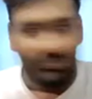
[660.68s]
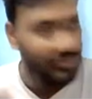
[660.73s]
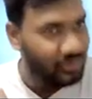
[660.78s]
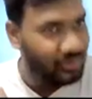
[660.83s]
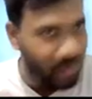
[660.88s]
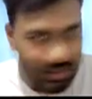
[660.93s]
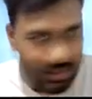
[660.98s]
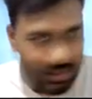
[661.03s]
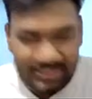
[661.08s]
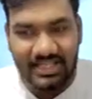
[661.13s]

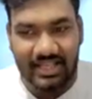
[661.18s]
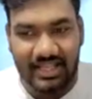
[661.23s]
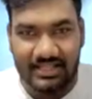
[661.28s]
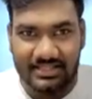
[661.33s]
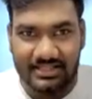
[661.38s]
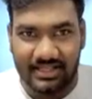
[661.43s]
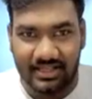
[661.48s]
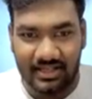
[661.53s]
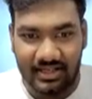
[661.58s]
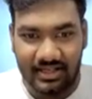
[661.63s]
Not
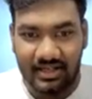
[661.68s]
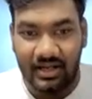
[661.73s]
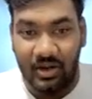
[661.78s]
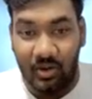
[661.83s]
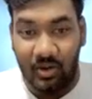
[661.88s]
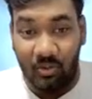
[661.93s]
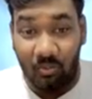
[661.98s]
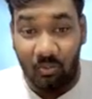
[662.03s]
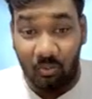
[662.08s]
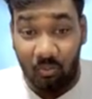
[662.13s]
changing.
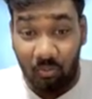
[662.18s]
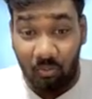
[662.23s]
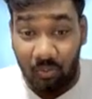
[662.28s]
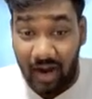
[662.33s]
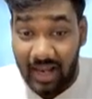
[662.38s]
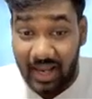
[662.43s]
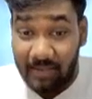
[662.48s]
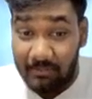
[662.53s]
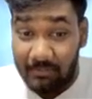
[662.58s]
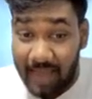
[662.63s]

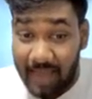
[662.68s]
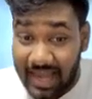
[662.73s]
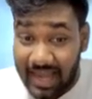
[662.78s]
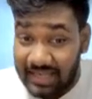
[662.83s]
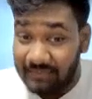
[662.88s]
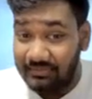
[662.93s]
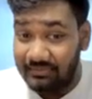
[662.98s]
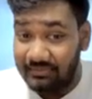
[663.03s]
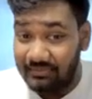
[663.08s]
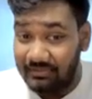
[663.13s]
While
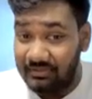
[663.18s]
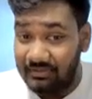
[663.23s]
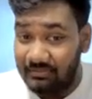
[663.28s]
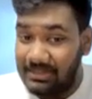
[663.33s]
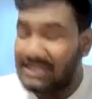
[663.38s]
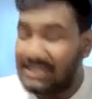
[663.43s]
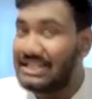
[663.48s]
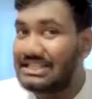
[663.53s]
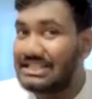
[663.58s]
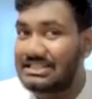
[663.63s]

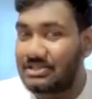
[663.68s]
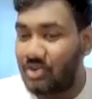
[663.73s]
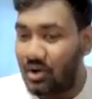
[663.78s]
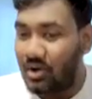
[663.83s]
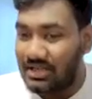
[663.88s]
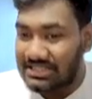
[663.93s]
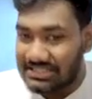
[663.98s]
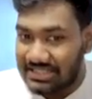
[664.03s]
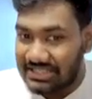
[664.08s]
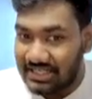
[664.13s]
Maliban is
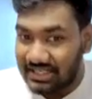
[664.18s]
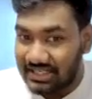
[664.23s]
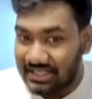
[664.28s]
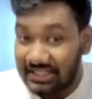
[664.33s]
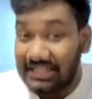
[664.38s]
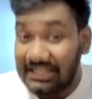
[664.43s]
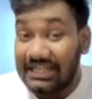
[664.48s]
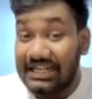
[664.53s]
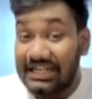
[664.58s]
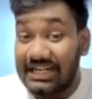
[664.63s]
constant,
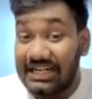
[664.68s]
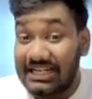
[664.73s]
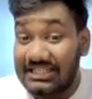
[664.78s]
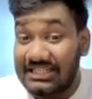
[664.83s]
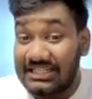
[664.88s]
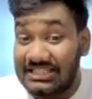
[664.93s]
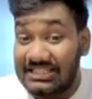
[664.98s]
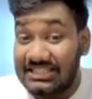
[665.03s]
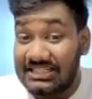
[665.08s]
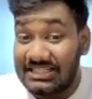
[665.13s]
a
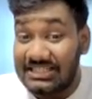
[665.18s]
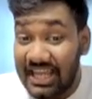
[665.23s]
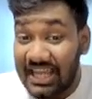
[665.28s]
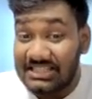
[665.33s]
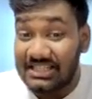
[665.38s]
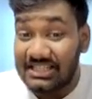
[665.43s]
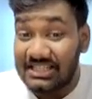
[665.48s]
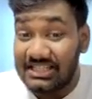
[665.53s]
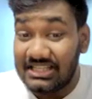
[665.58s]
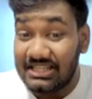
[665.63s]
change
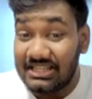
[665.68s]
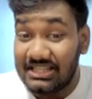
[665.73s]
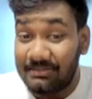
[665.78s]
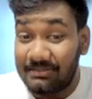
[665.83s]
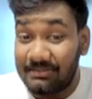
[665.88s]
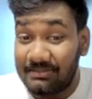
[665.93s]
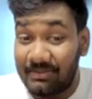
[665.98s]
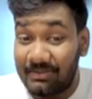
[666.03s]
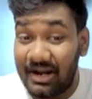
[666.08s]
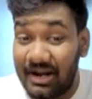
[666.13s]
in the
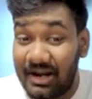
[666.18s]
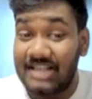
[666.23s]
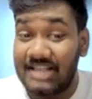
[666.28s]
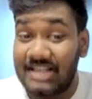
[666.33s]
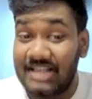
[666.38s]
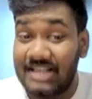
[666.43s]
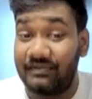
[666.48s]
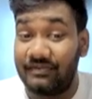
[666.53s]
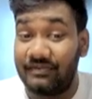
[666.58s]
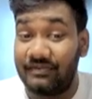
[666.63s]
price of the
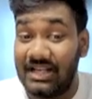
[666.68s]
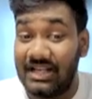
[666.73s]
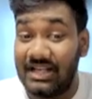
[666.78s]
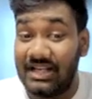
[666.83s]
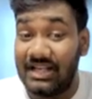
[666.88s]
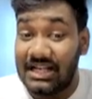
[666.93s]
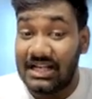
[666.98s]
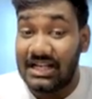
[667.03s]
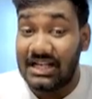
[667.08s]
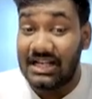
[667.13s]
concerned
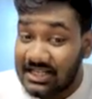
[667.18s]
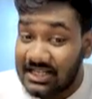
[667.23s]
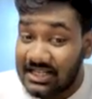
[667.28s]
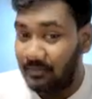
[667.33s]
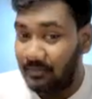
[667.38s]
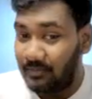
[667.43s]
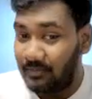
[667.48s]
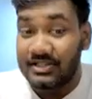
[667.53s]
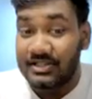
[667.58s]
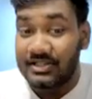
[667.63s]
good
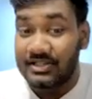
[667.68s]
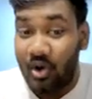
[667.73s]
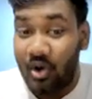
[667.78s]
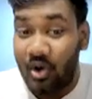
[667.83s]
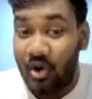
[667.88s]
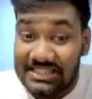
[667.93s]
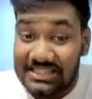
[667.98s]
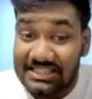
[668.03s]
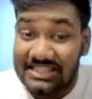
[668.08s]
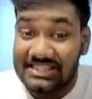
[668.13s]

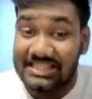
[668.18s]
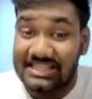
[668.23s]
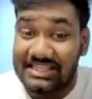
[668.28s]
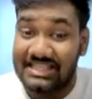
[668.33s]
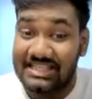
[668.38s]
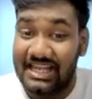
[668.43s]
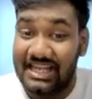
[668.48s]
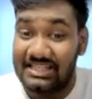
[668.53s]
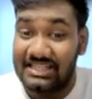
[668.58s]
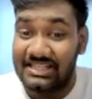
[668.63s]
causes a
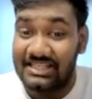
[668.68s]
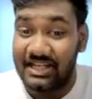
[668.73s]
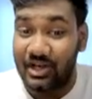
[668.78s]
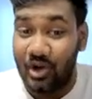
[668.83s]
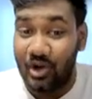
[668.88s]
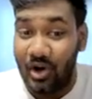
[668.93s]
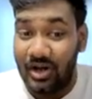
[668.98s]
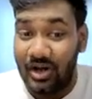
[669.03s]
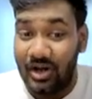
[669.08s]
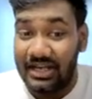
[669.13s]
change in
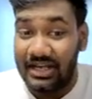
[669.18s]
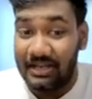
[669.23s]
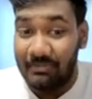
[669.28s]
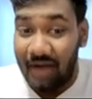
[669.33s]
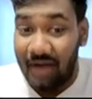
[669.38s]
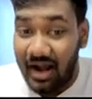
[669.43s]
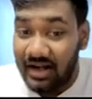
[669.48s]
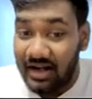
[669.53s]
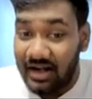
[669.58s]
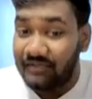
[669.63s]
quantity
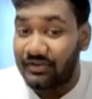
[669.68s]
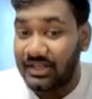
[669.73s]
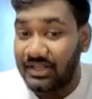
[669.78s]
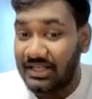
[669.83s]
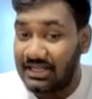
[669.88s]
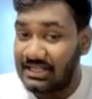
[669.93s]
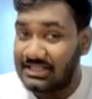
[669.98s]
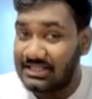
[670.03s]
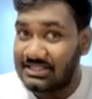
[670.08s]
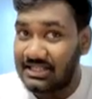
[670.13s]
demanded for
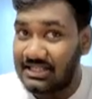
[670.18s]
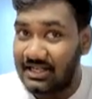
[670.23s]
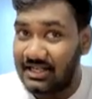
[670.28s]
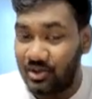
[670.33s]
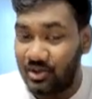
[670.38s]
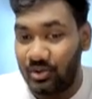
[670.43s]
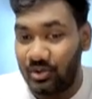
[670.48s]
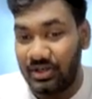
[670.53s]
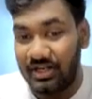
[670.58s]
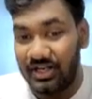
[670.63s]
the
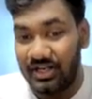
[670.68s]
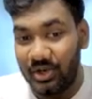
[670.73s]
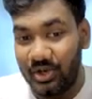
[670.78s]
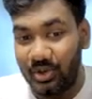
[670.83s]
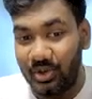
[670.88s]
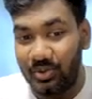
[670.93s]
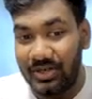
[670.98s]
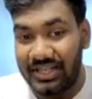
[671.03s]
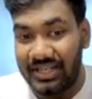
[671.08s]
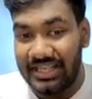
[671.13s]
concerned good due
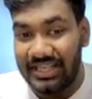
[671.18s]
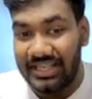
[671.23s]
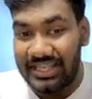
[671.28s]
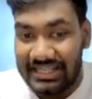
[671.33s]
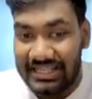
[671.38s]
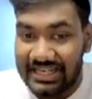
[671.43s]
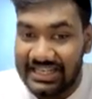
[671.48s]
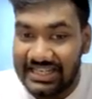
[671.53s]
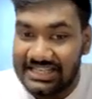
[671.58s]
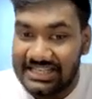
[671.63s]
to an
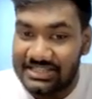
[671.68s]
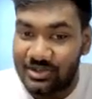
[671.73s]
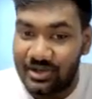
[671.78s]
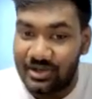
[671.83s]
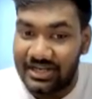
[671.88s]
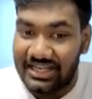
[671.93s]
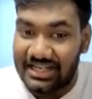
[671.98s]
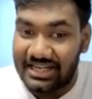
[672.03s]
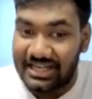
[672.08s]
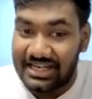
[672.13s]
increase or
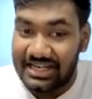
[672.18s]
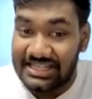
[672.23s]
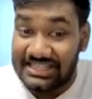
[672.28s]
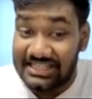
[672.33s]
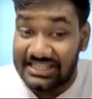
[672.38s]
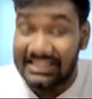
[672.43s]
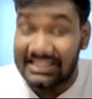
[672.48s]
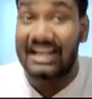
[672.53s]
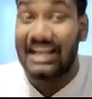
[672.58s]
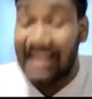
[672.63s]
decrease
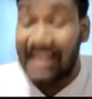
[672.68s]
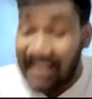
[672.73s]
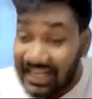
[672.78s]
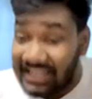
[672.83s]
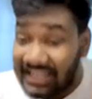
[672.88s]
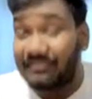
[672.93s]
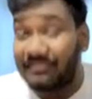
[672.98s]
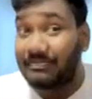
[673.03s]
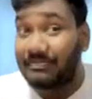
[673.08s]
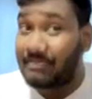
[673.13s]
in the
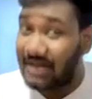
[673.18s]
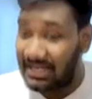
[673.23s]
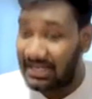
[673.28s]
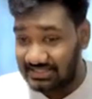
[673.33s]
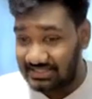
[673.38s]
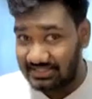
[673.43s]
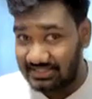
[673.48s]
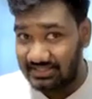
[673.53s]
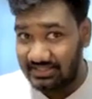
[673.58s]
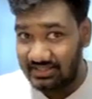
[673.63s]
relative price.